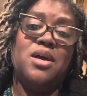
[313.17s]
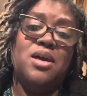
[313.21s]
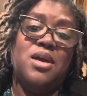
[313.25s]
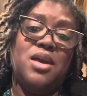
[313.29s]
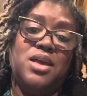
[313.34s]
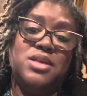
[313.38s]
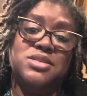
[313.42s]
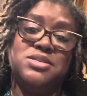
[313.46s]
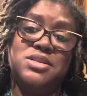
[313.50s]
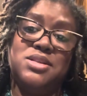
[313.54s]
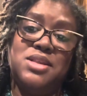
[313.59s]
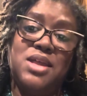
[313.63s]

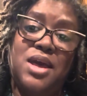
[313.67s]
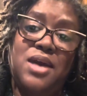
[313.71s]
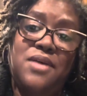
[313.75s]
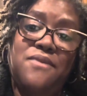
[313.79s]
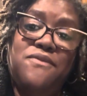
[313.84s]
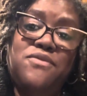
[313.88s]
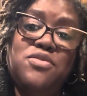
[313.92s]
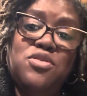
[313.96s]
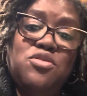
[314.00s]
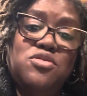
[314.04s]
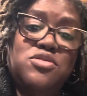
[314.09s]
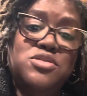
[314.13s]
It's not
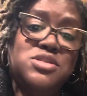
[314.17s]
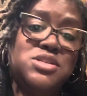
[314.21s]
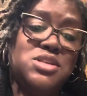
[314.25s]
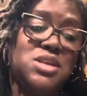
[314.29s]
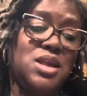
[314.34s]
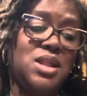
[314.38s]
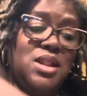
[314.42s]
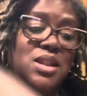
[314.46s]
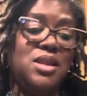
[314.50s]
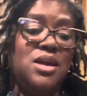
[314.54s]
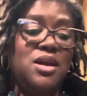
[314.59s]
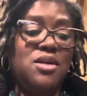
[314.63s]

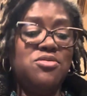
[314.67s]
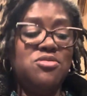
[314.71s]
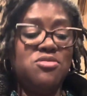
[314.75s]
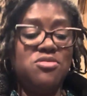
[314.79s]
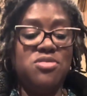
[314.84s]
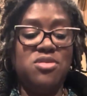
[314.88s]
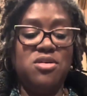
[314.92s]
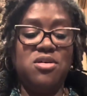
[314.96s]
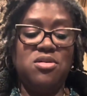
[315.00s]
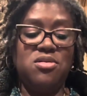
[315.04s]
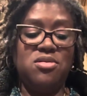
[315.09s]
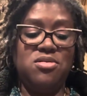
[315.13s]
Florentine leather
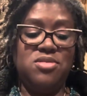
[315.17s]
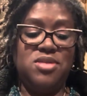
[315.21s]
though.